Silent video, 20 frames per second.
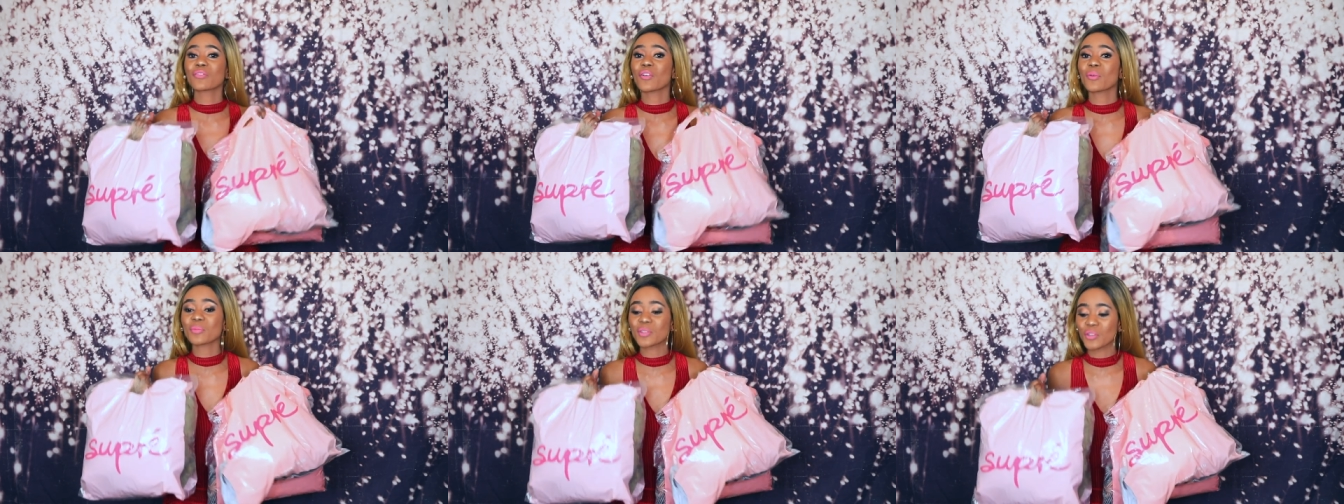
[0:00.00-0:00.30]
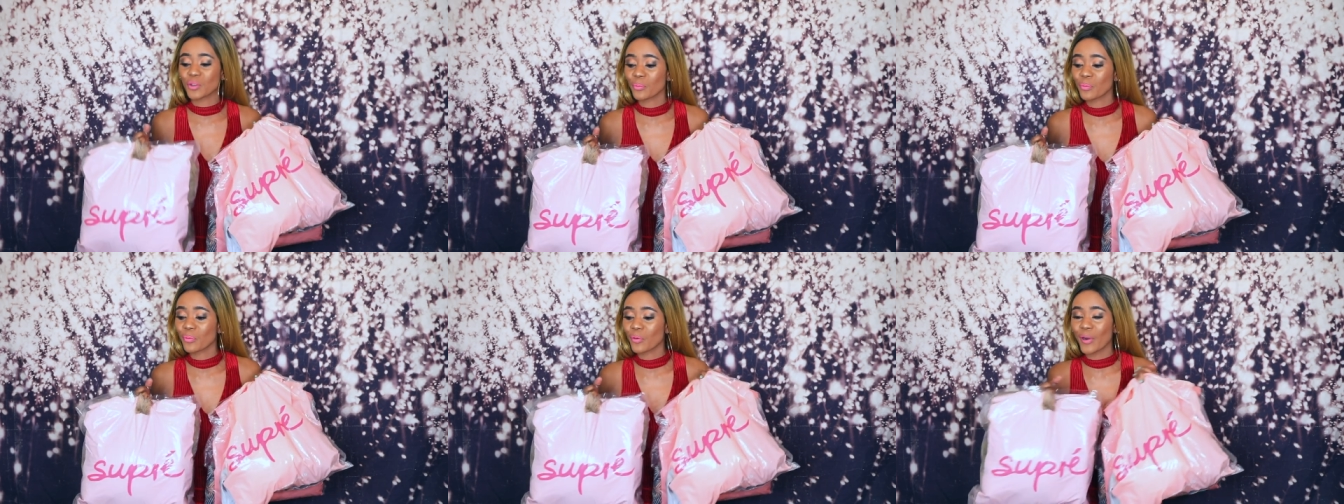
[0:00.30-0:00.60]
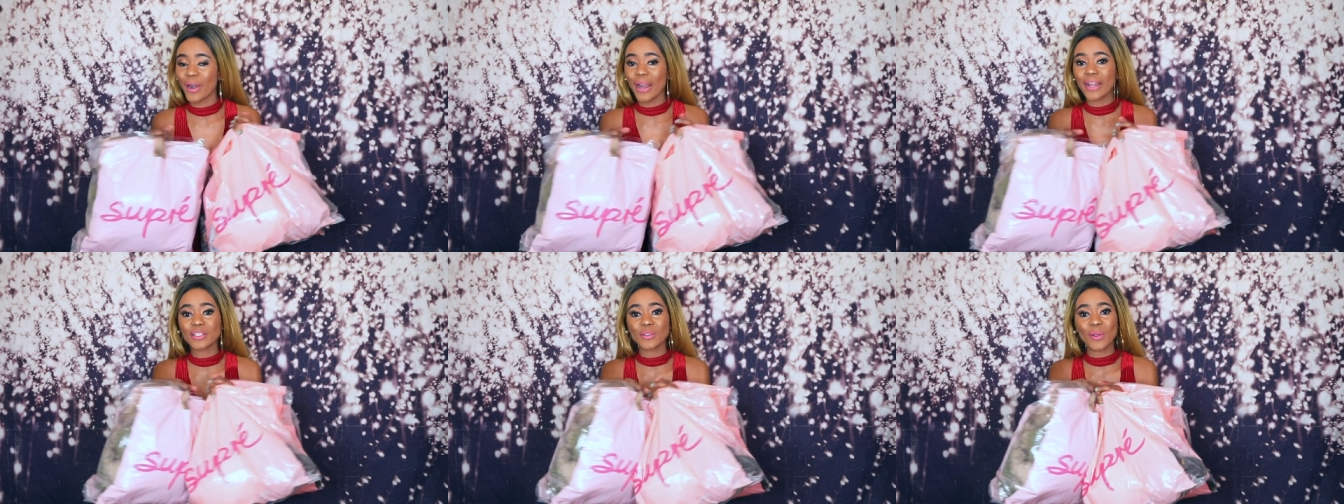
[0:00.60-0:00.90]
from
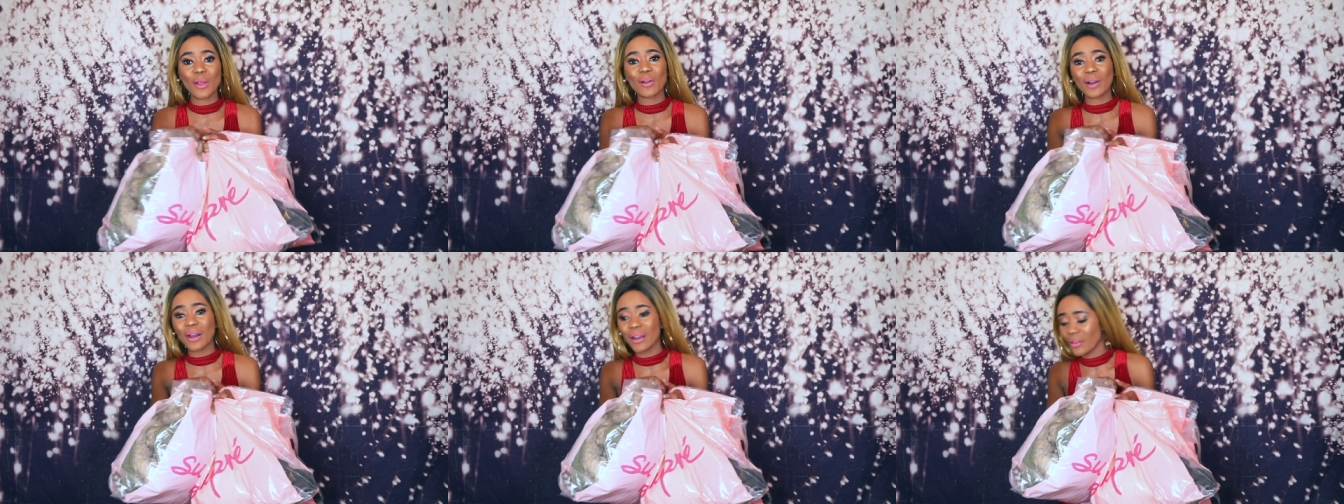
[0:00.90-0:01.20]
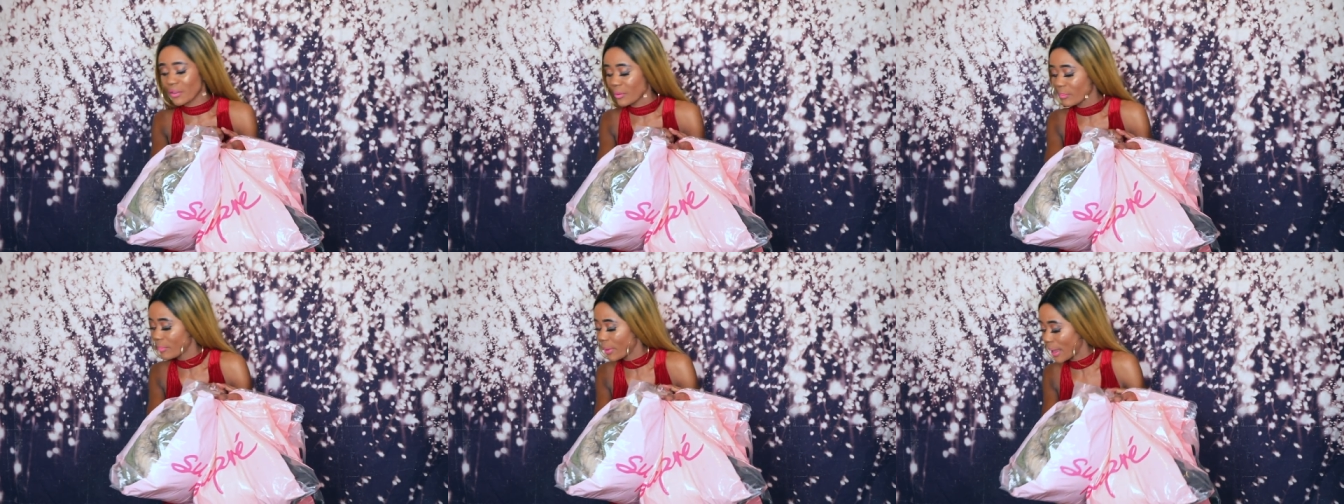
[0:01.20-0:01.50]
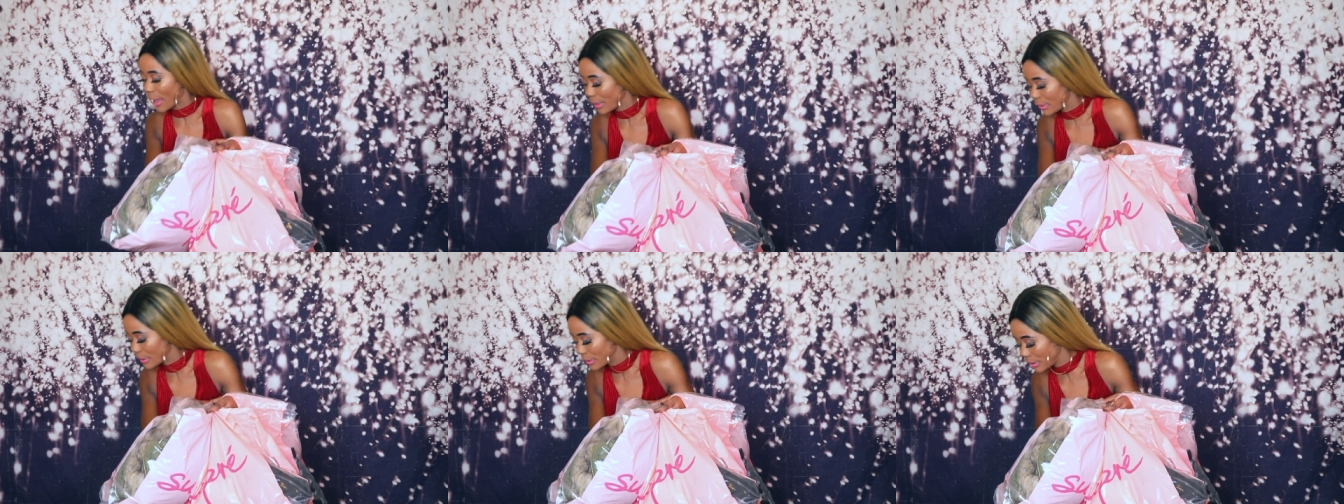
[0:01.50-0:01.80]
Supre. So I got another
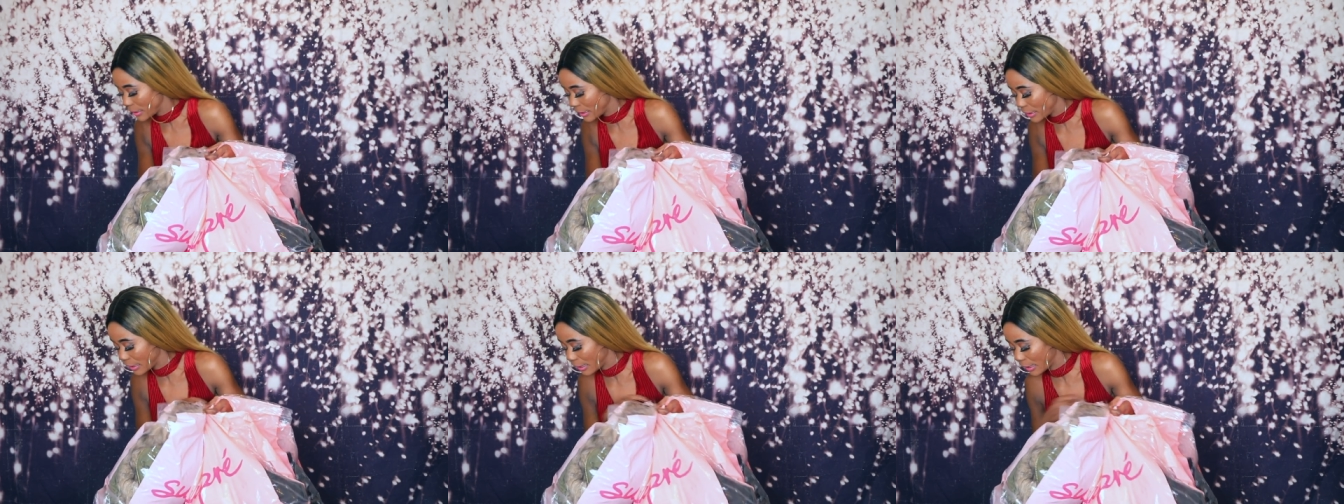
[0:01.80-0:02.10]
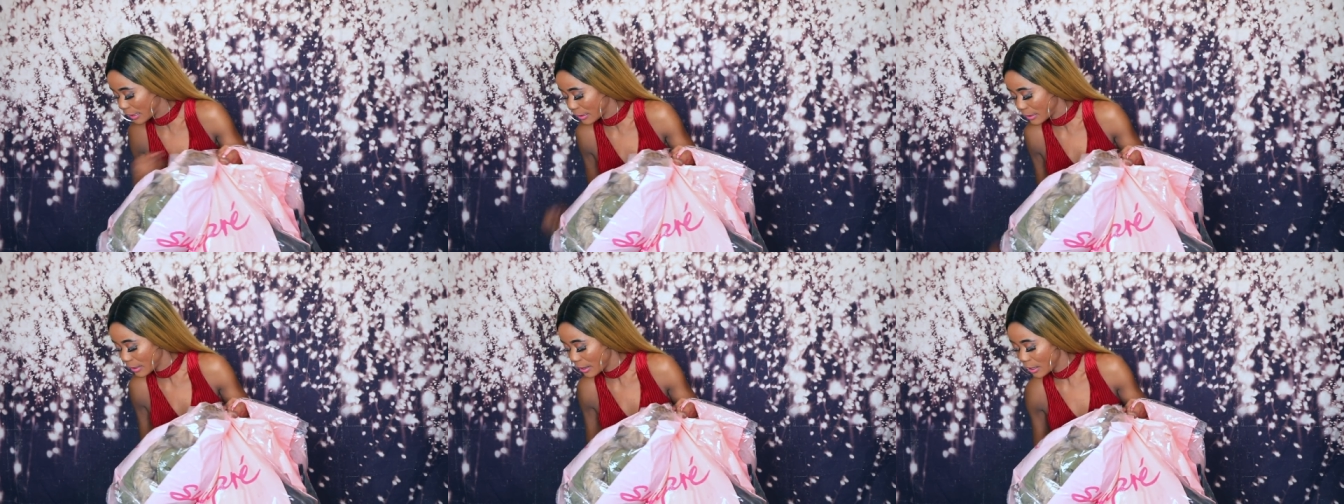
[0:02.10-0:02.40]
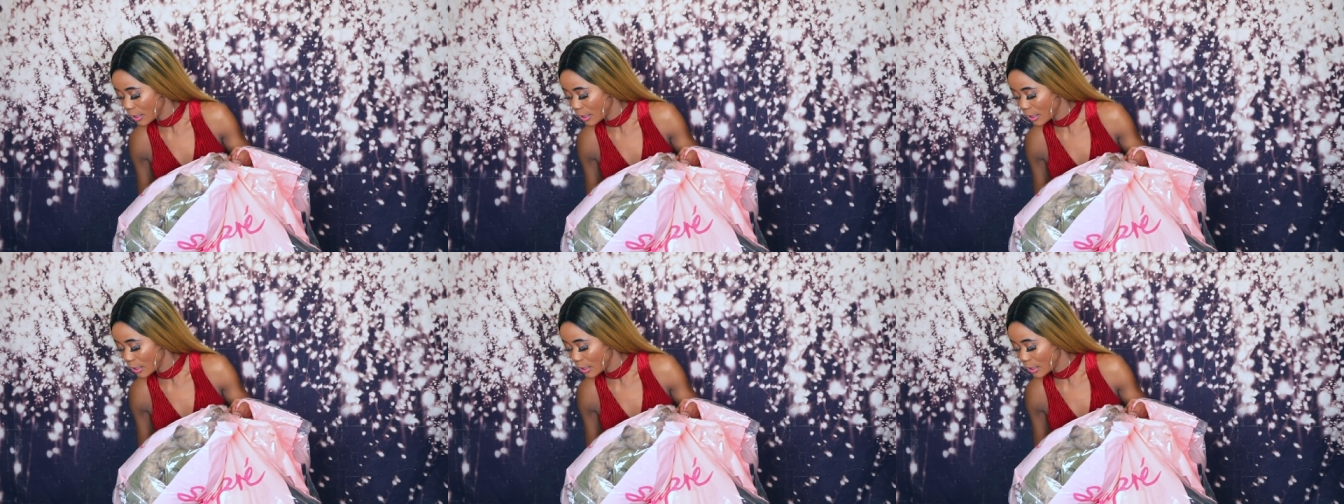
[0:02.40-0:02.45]
bag here again.